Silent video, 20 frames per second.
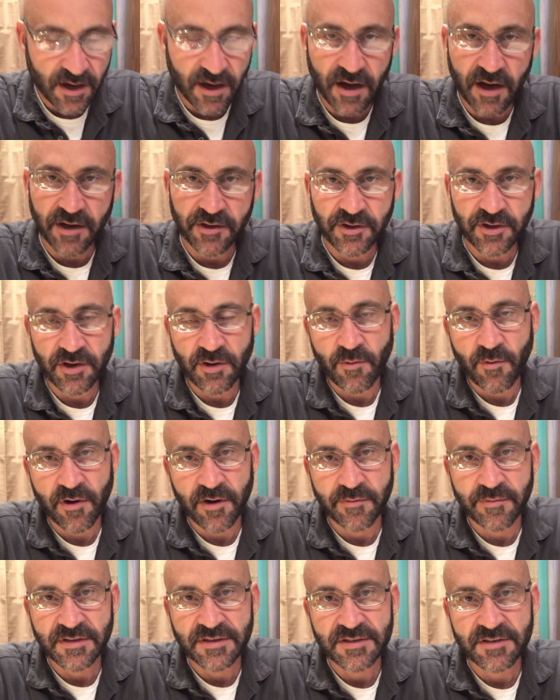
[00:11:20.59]
Uh, you don't want
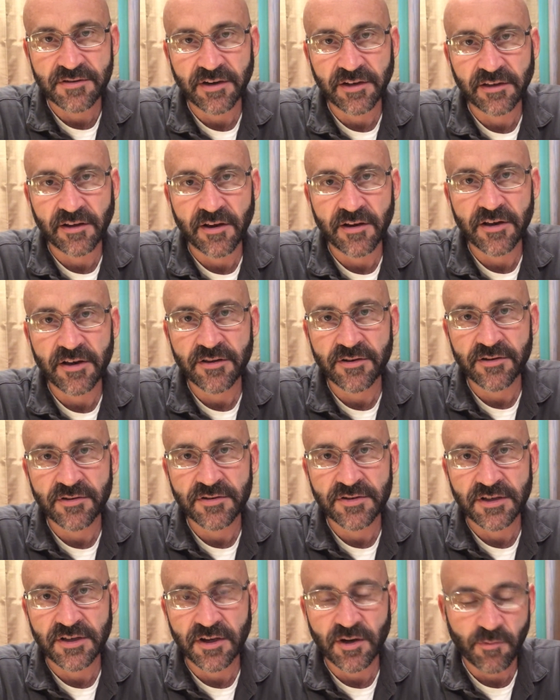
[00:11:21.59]
to be strict on
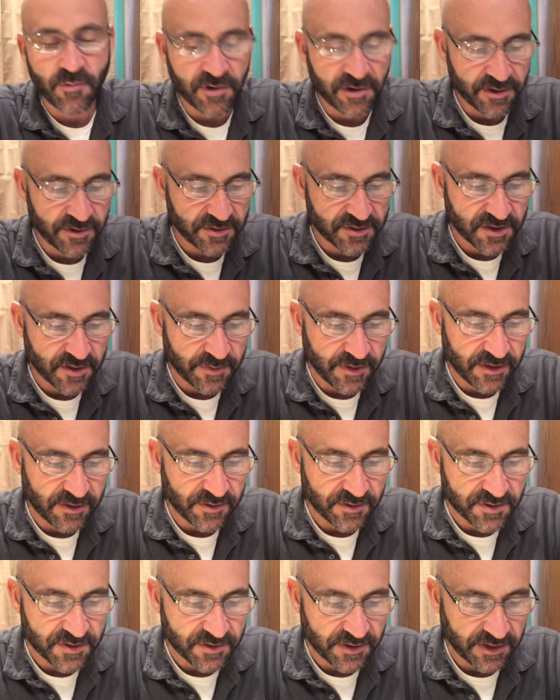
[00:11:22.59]
others, and you don't want others to be
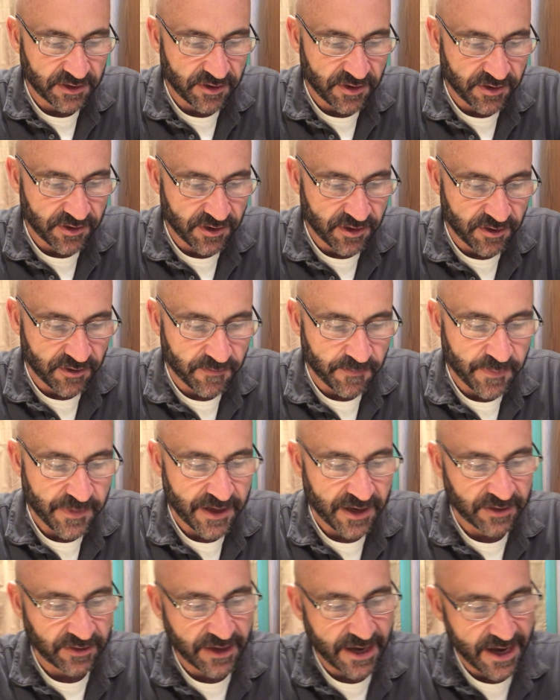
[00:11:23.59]
too strict on you.
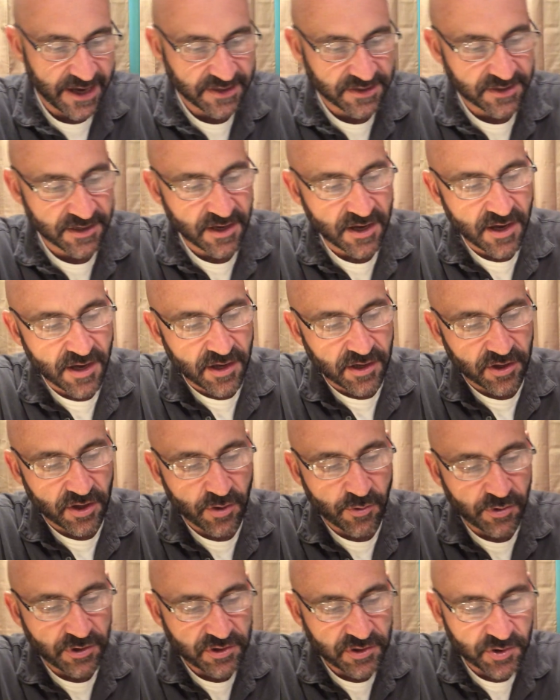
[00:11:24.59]
And last,
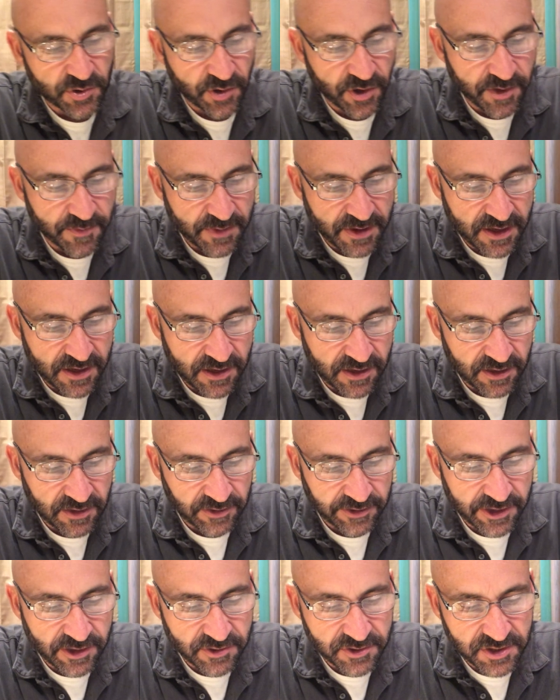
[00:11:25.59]
you enjoy being in
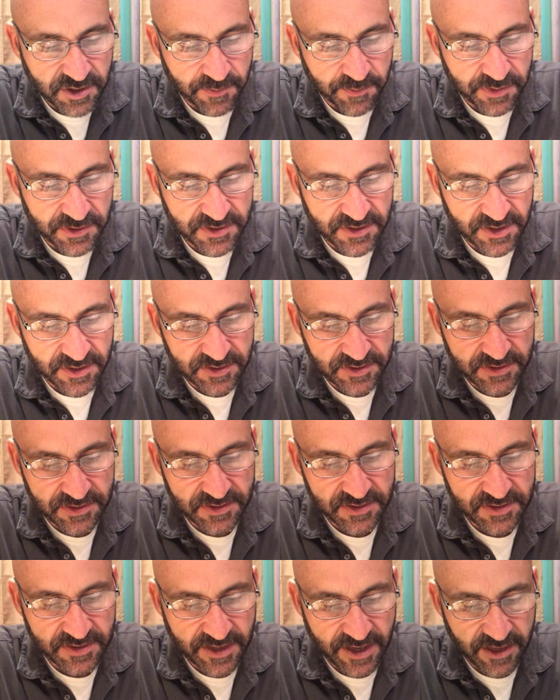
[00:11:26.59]
leadership
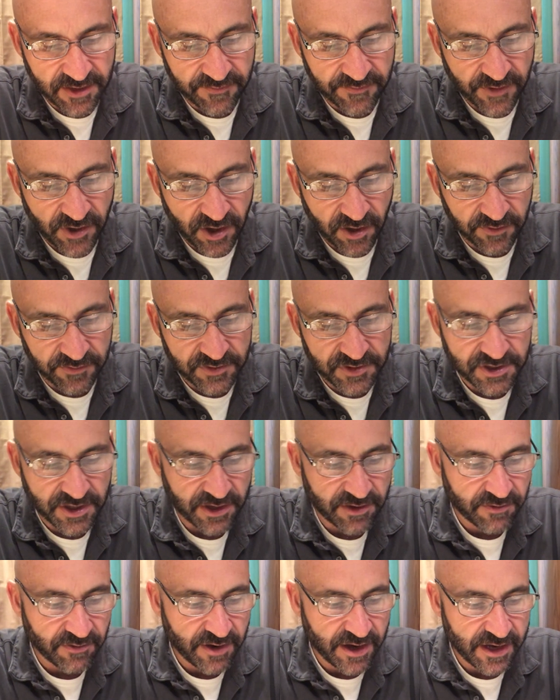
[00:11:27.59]
positions that involve
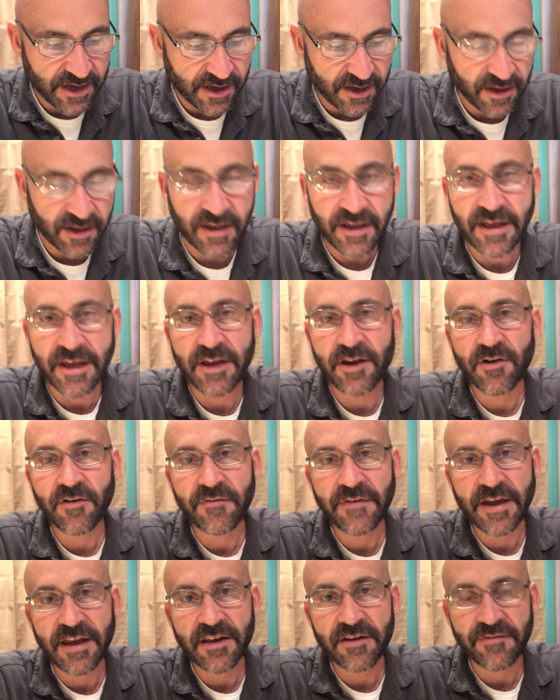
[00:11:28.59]
generating
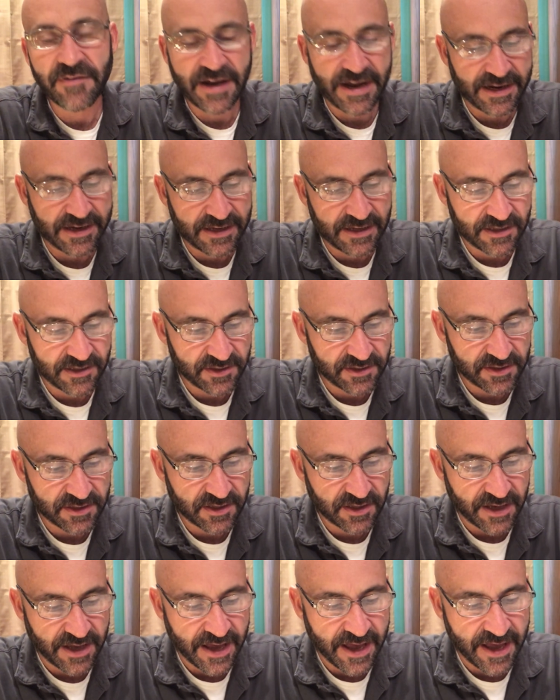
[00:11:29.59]
innovative
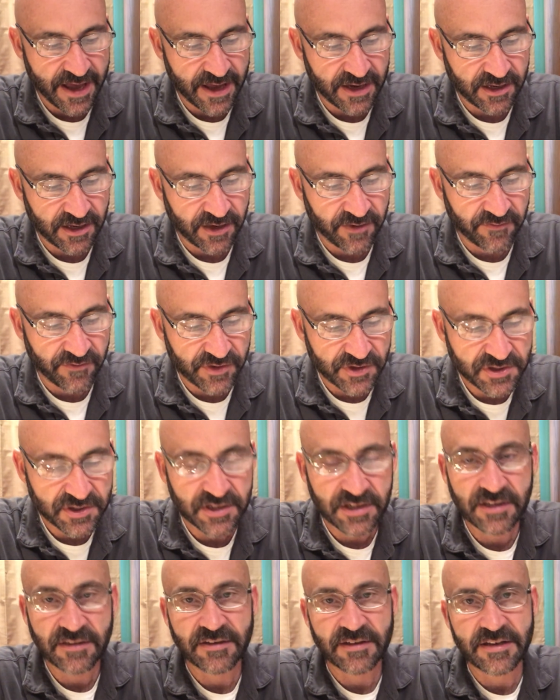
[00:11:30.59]
ideas and
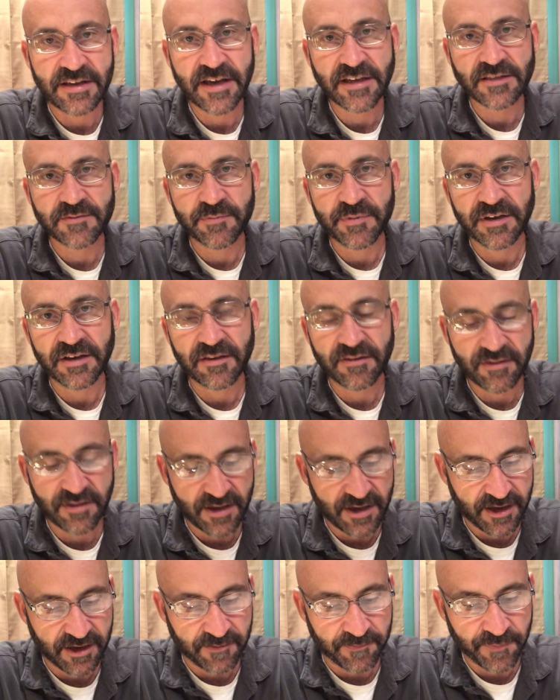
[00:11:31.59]
envisioning the next big
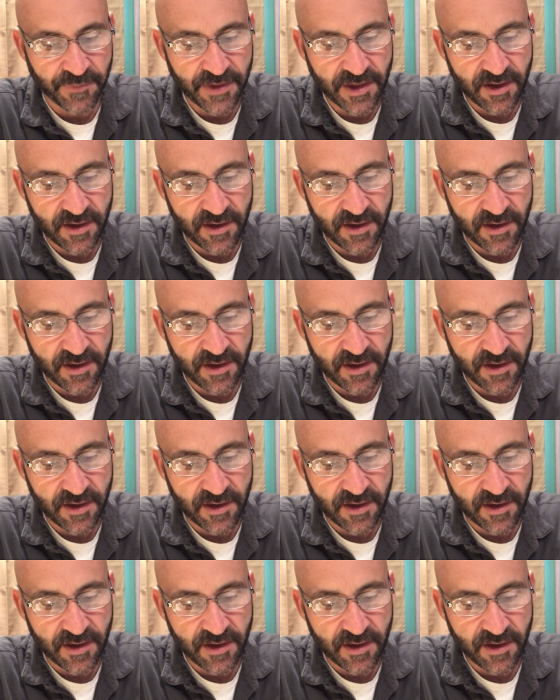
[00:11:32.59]
thing.